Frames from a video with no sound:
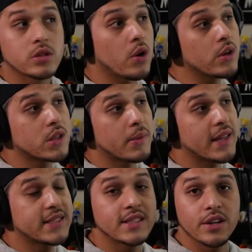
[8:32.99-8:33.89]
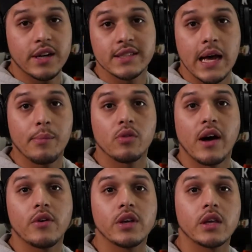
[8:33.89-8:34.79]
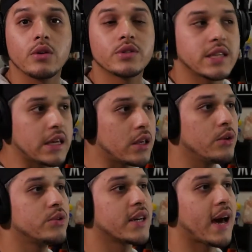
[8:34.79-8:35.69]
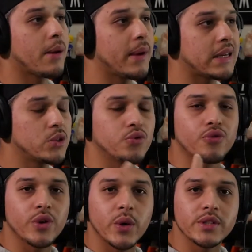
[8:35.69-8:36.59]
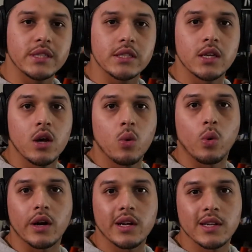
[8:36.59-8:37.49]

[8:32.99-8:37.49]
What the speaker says: So ultimately, this is a good example of how you can use EQ to kind of make two frequencies work